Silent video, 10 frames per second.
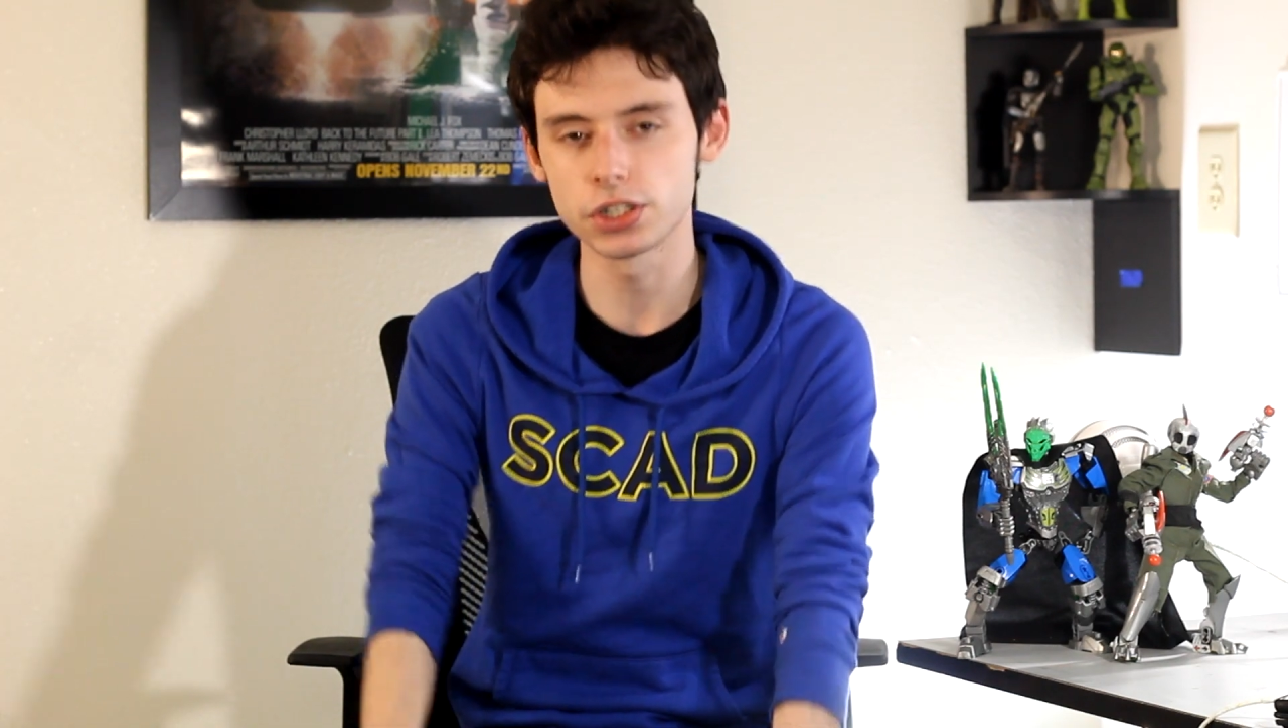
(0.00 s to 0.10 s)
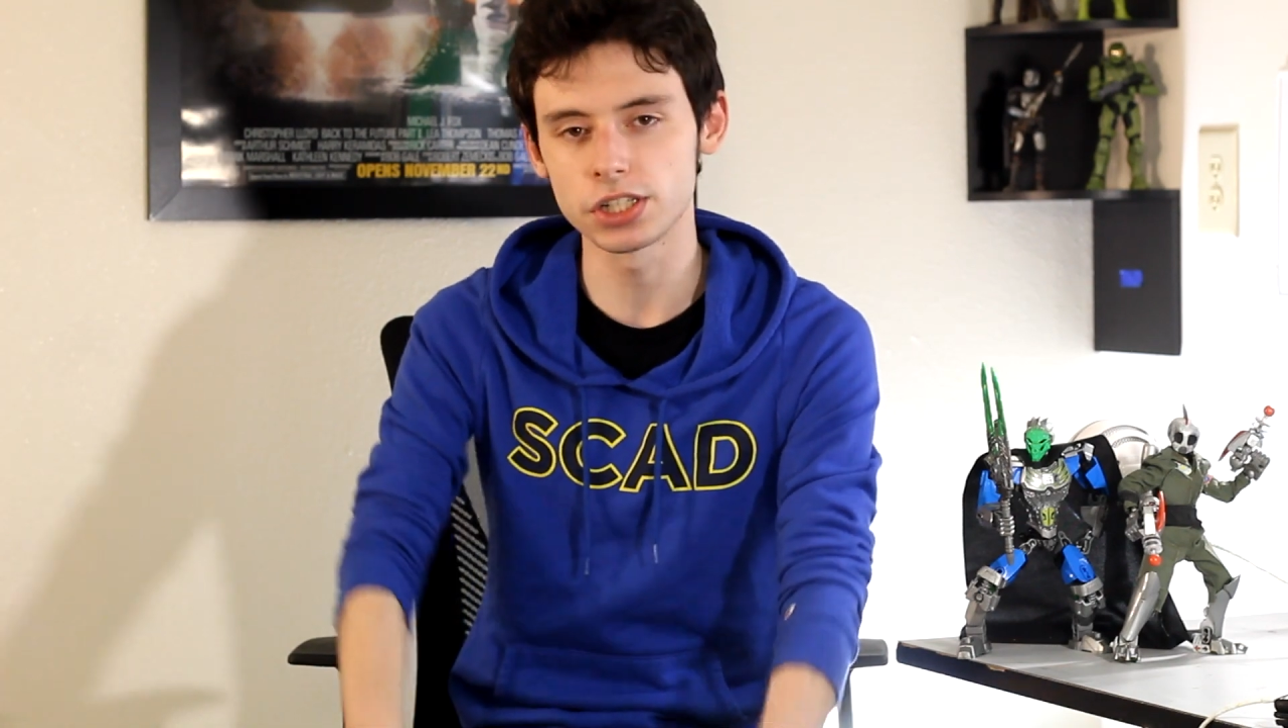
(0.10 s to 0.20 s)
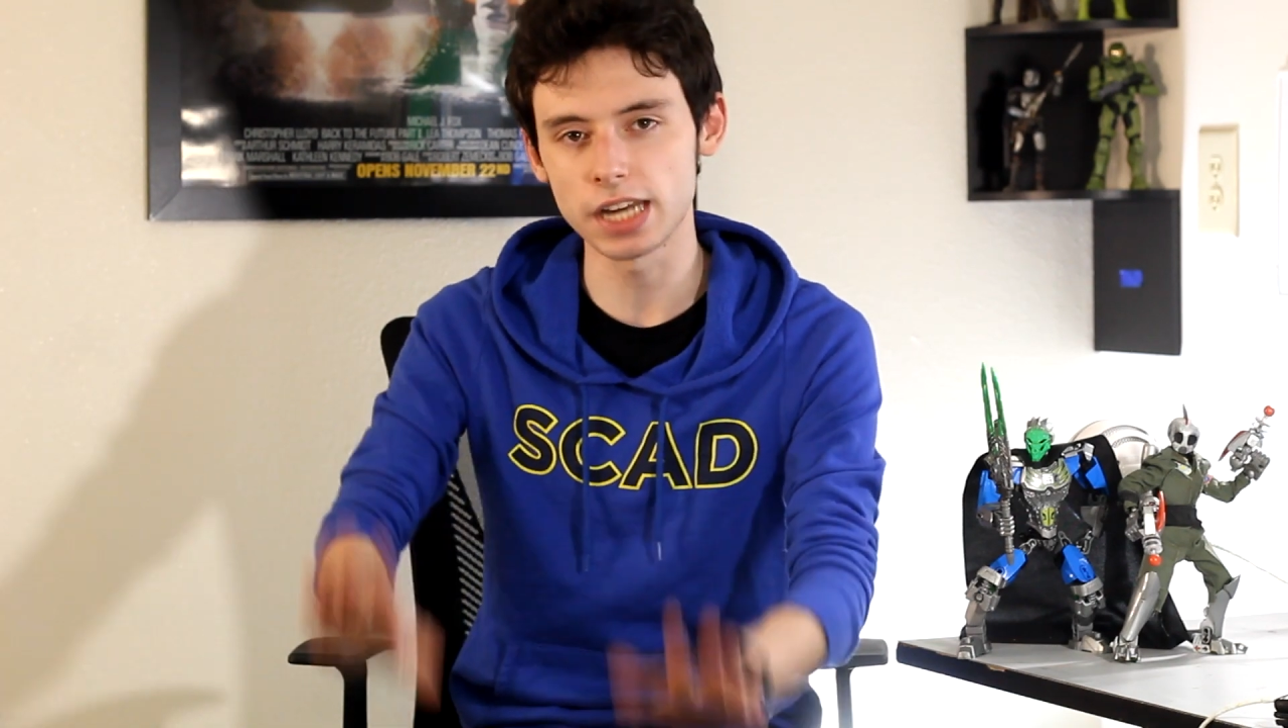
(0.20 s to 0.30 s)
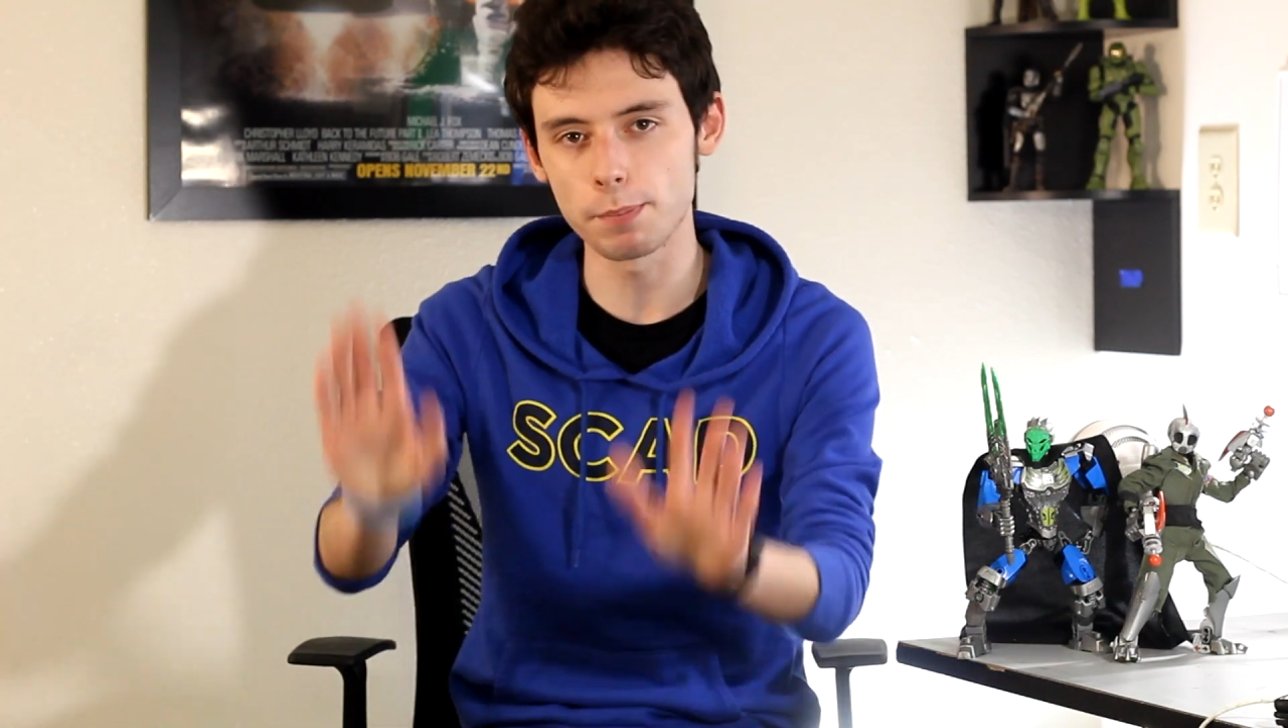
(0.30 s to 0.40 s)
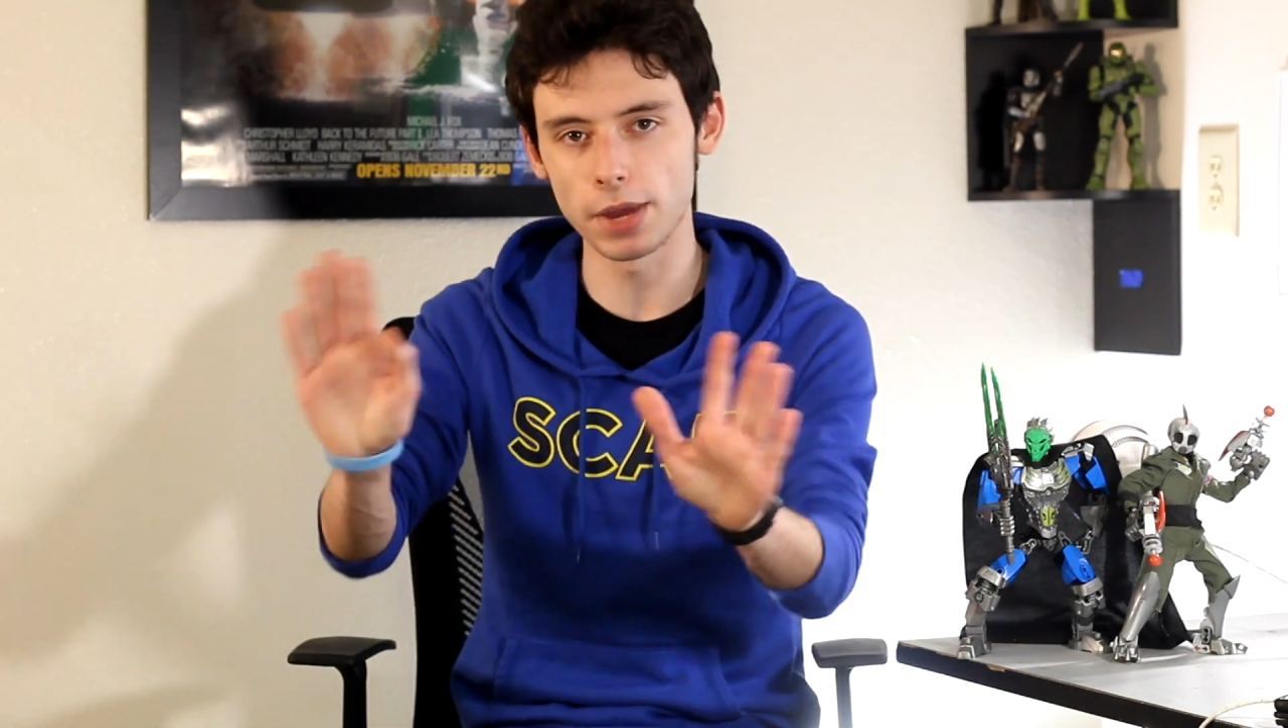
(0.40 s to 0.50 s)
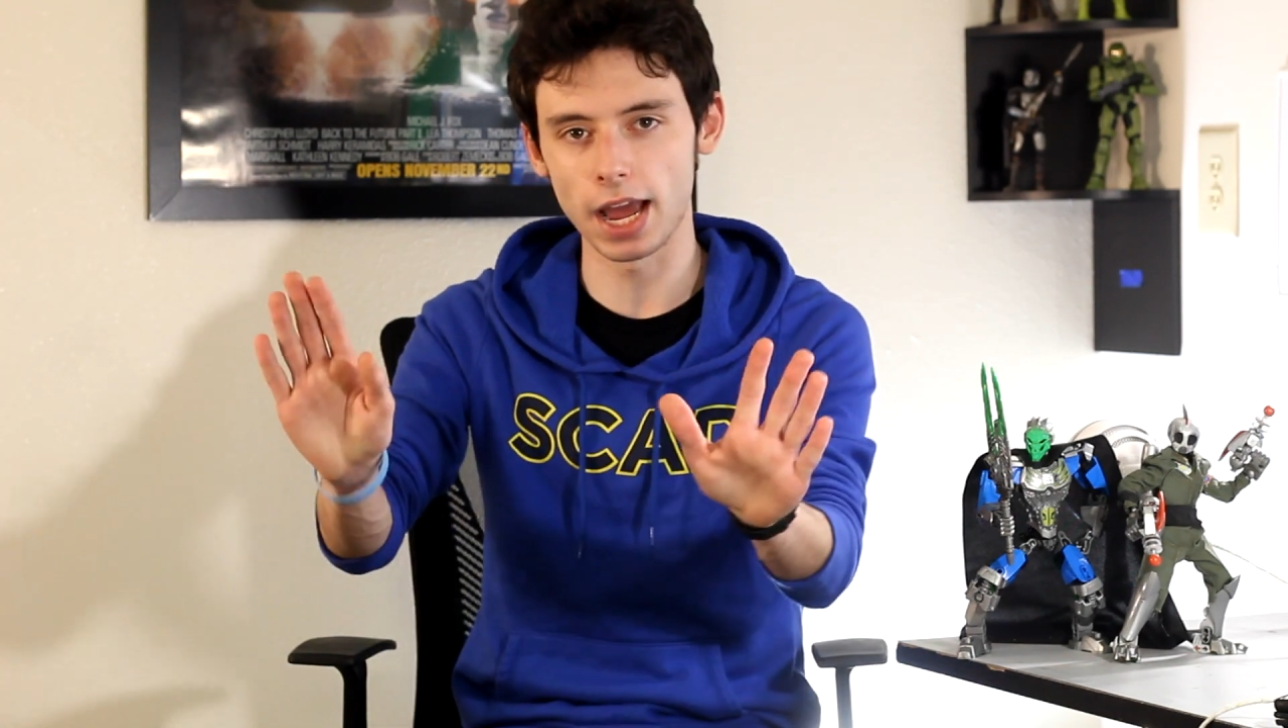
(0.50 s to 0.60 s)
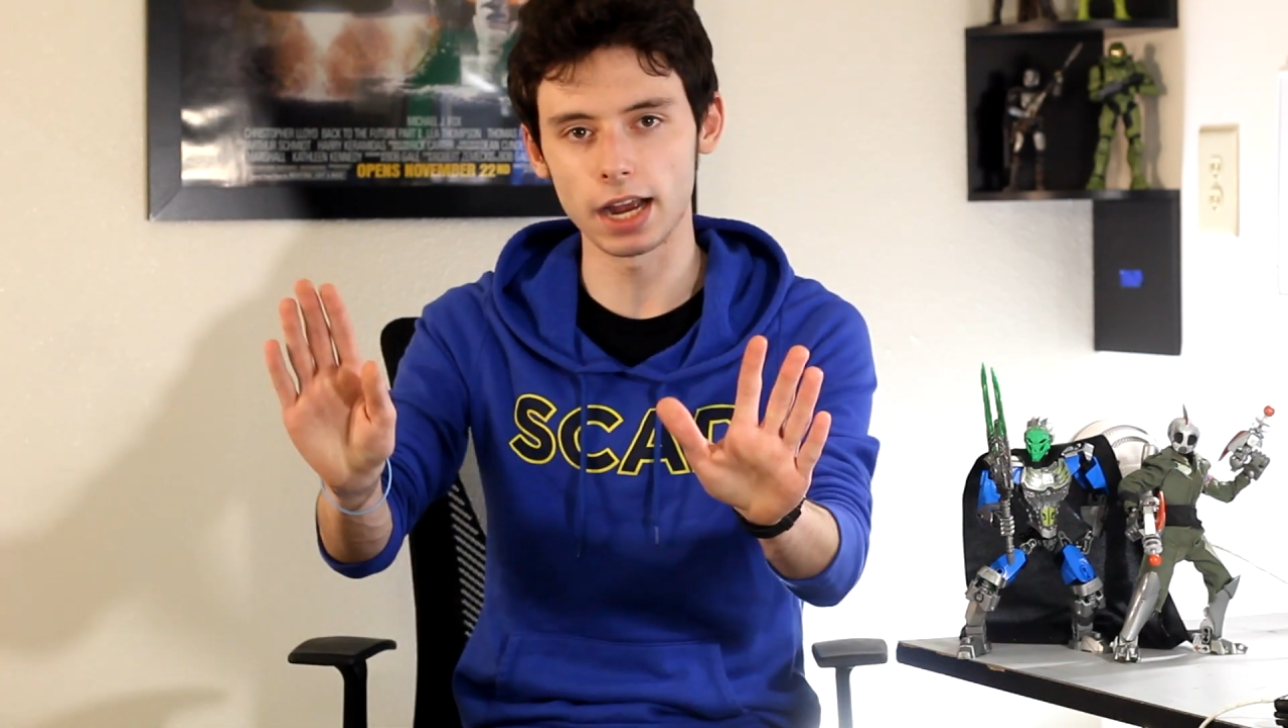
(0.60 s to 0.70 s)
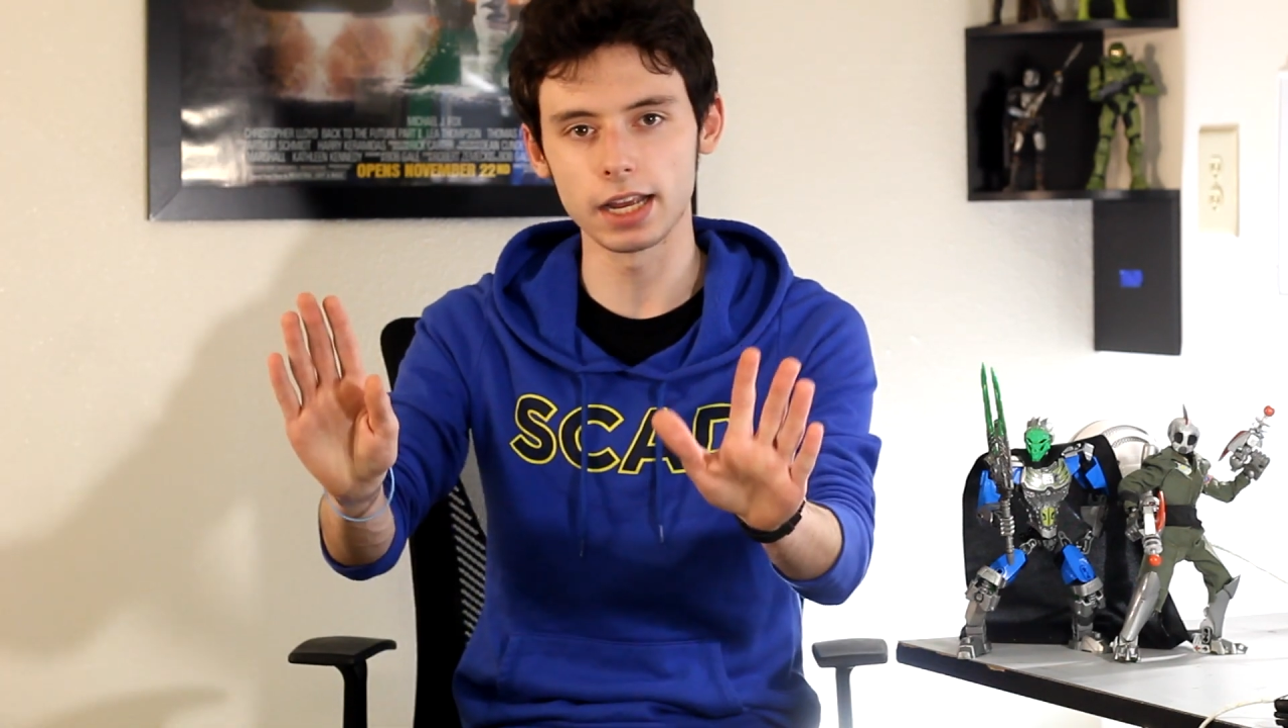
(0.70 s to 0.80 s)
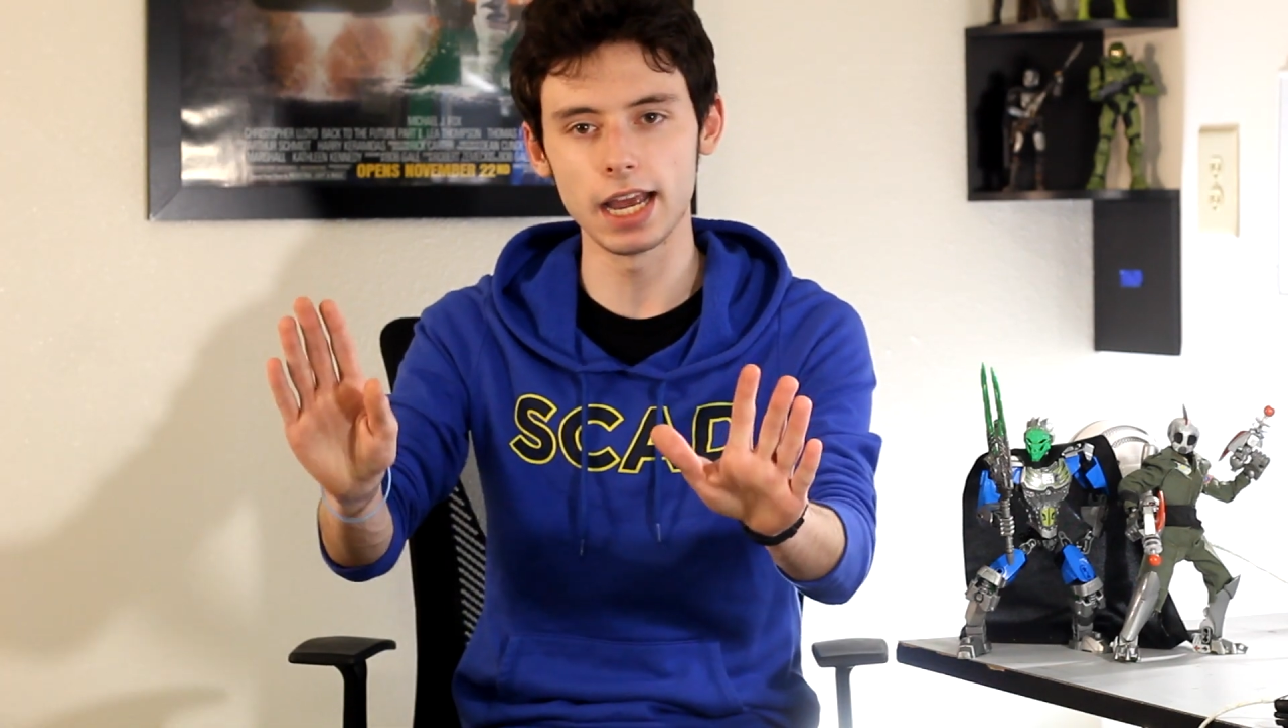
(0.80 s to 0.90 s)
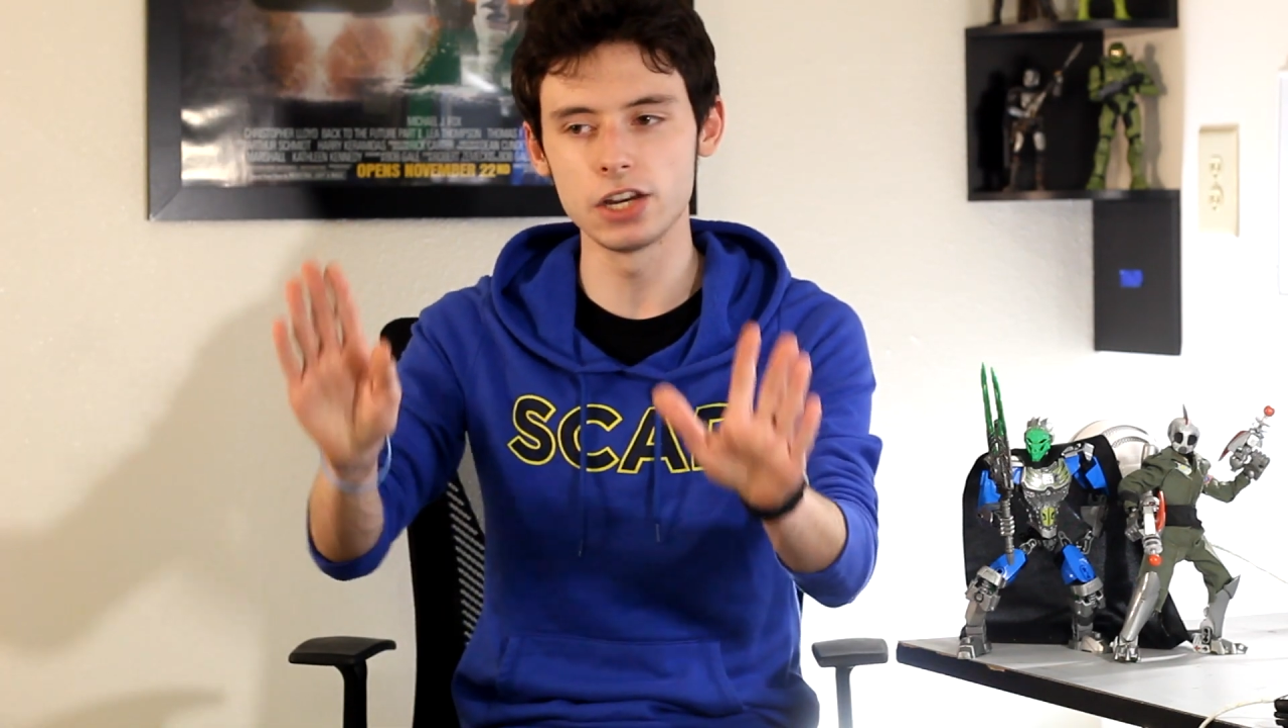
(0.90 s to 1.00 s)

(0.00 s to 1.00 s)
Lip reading: just to step back